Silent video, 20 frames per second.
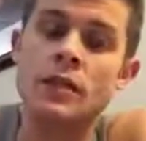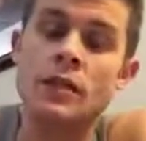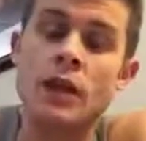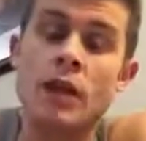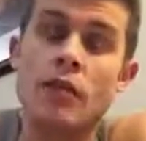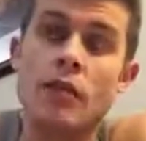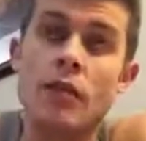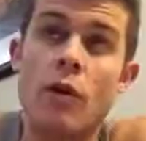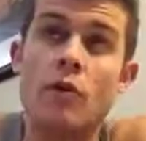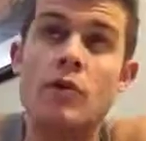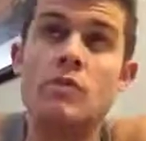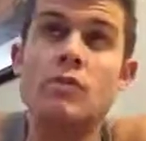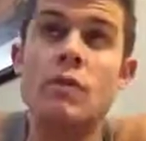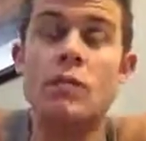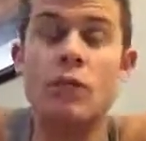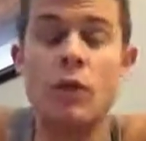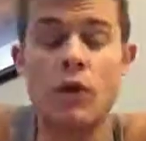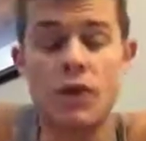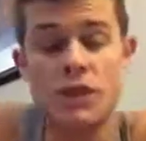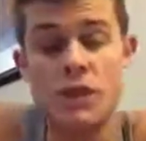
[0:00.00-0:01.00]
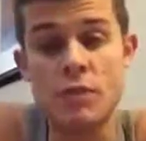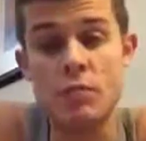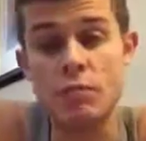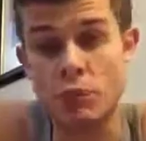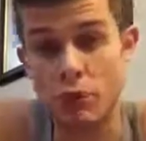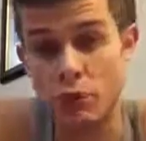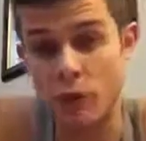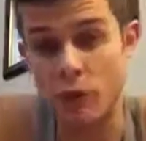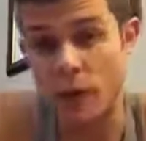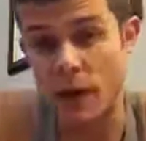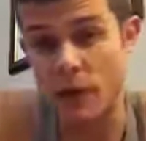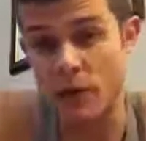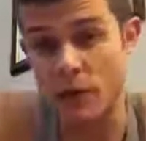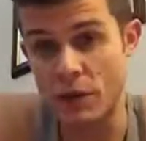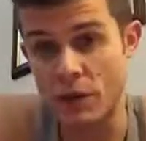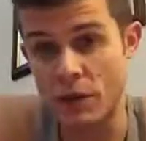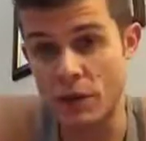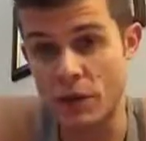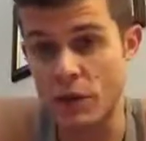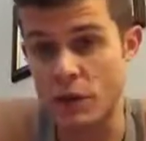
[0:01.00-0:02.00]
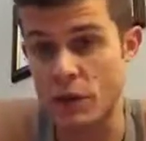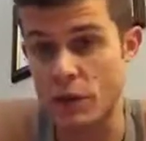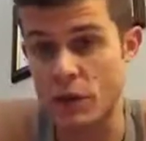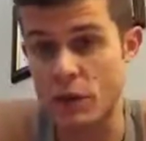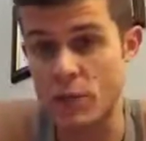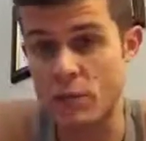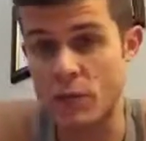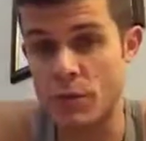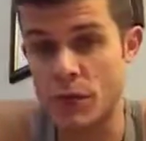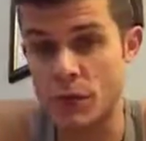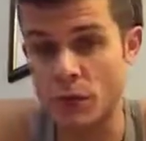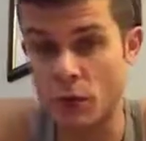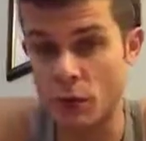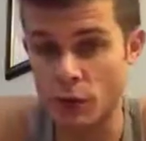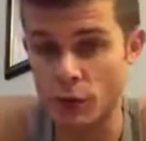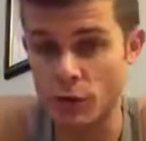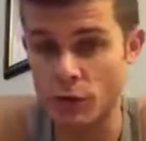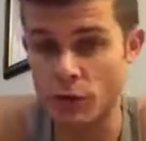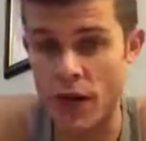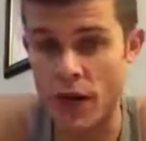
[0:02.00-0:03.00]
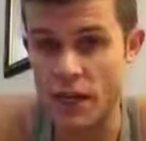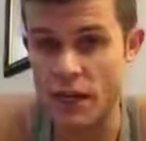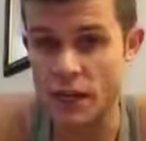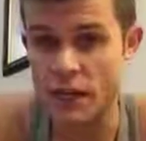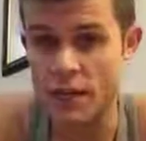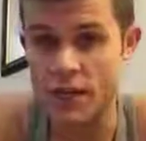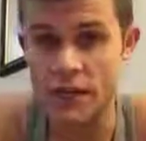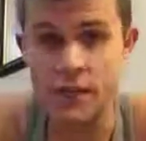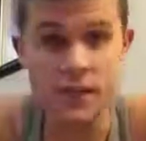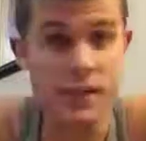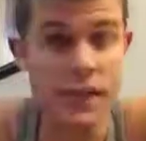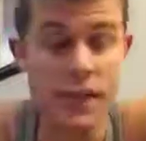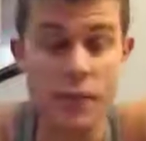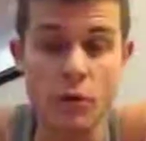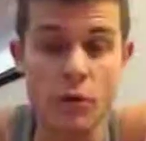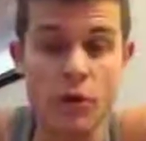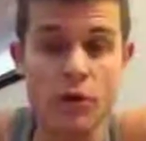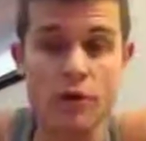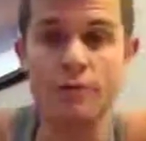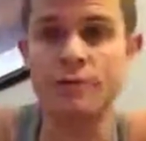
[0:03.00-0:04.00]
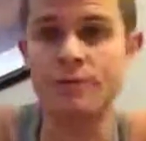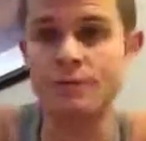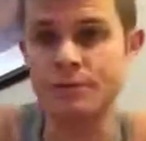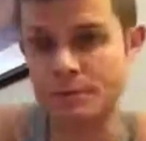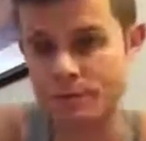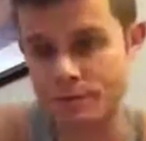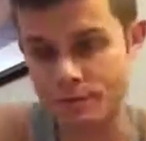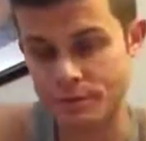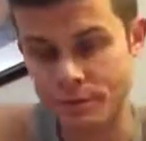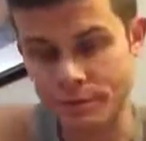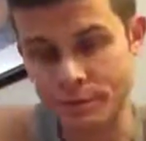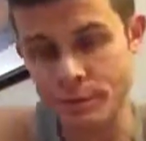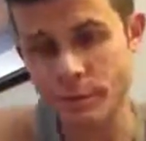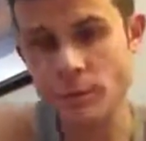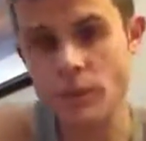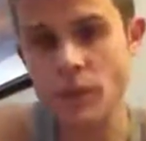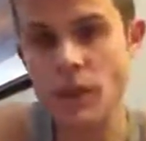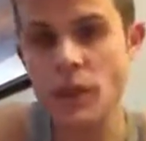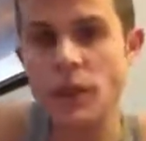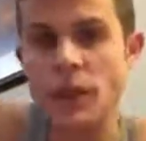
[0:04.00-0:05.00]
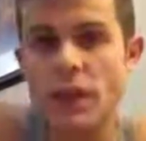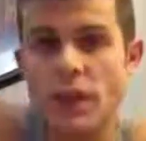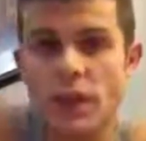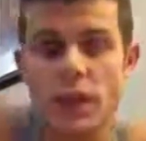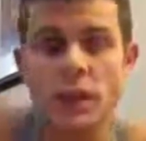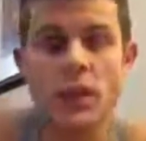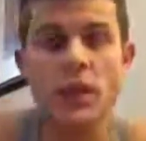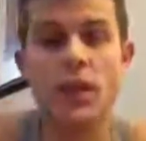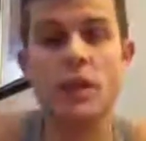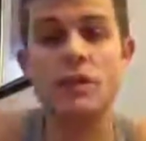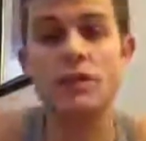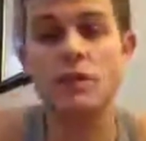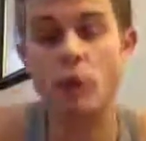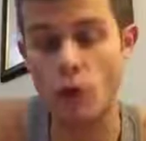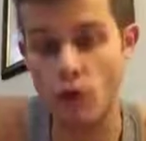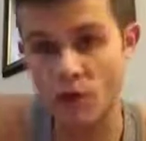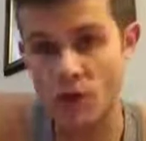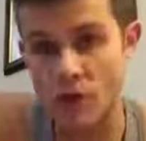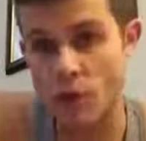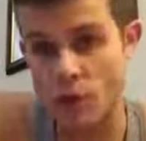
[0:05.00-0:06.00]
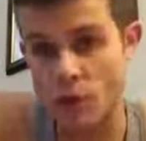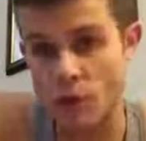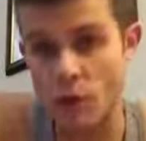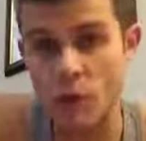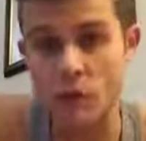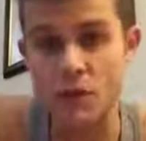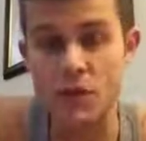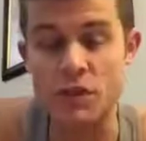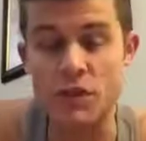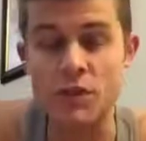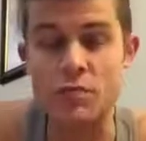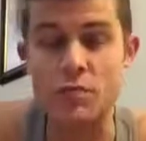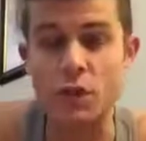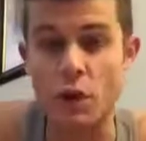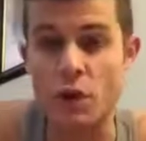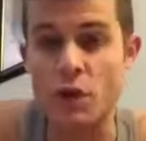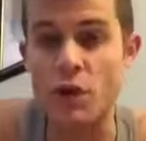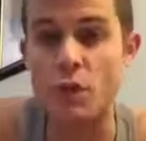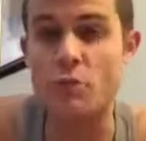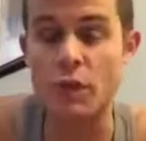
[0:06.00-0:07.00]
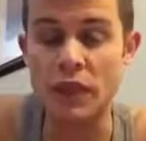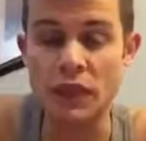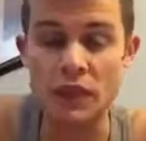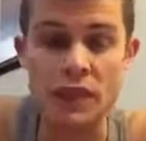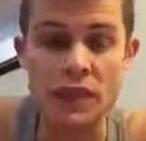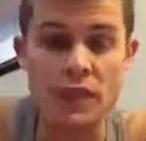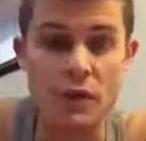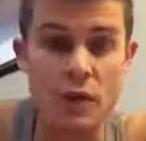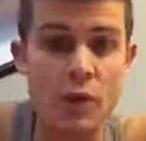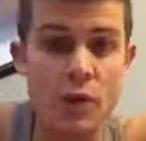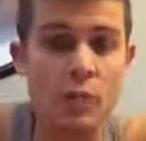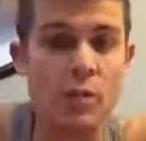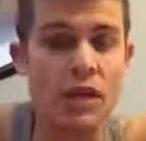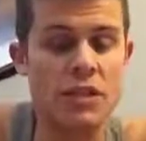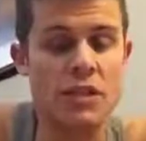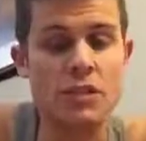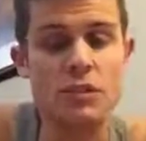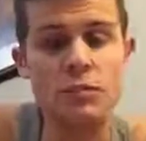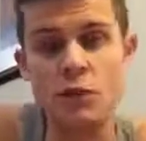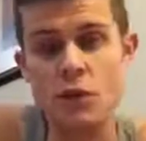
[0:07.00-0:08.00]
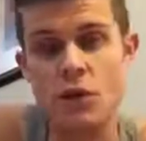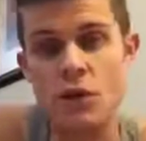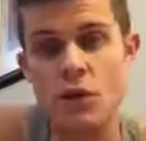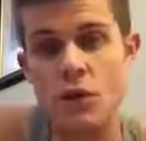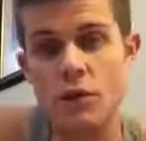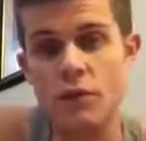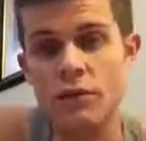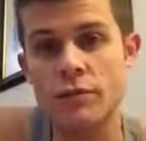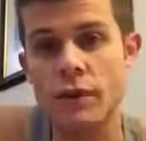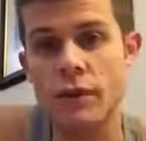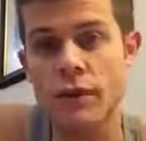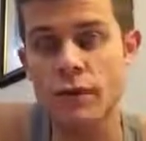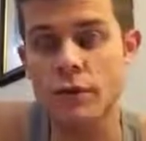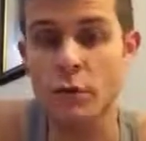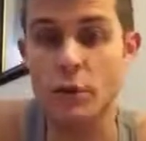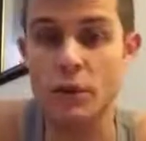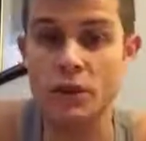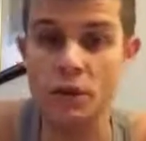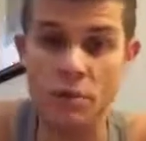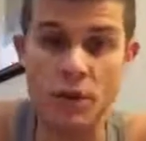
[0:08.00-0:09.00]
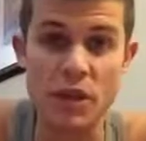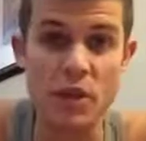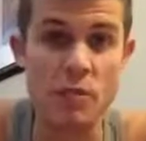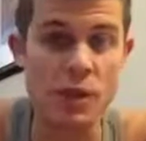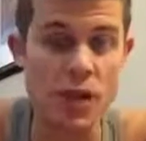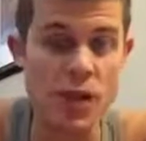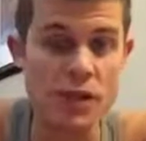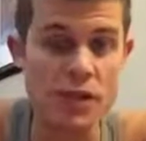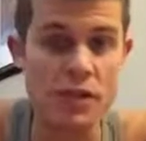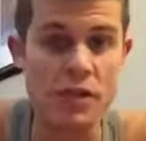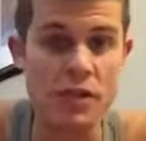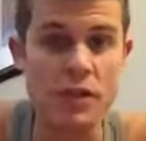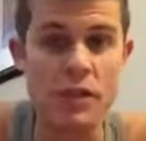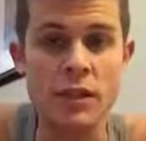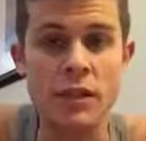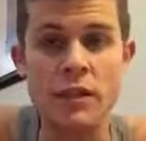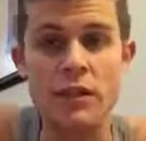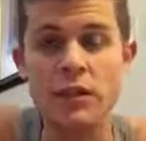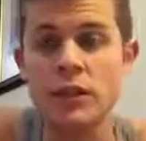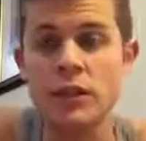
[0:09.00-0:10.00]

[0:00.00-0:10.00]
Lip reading: So I've always been wanting to improve my dunk. It's been a goal of mine since day one. And of course, it's one of the most important abilities on a basketball court if you want to be the best.